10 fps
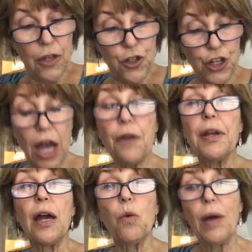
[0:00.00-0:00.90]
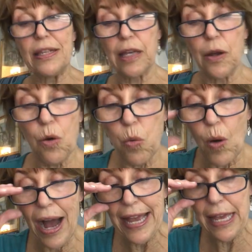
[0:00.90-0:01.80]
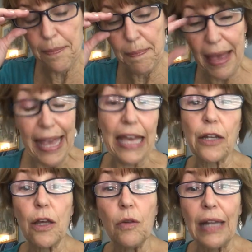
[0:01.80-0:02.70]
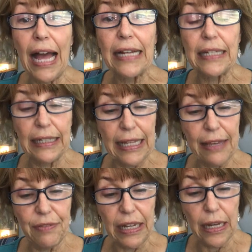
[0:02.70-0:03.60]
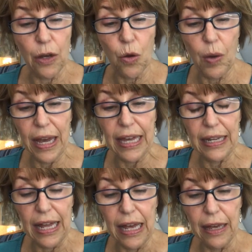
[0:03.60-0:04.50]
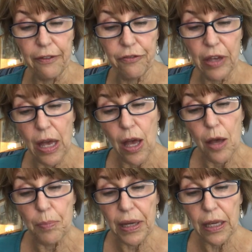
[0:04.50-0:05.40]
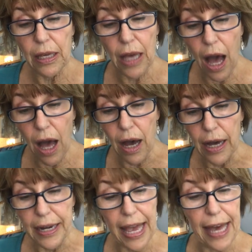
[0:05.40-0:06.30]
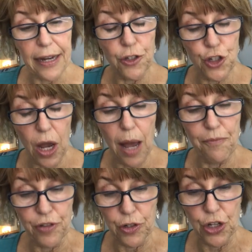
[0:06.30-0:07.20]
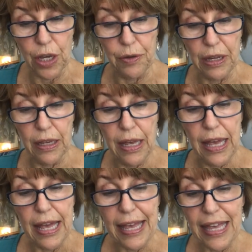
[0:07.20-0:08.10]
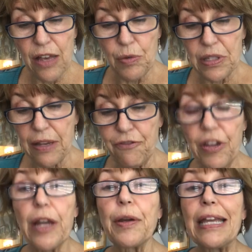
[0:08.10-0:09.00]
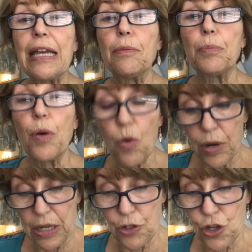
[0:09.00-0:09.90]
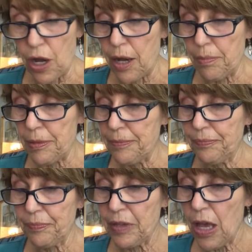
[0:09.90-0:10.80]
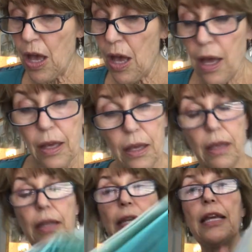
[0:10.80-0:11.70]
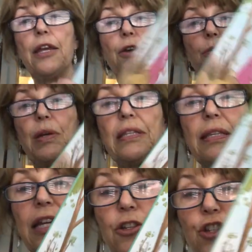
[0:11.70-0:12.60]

Jonah was a quiet man who liked living a quiet life. But God had a job for Jonah. It was a very important job. And here we see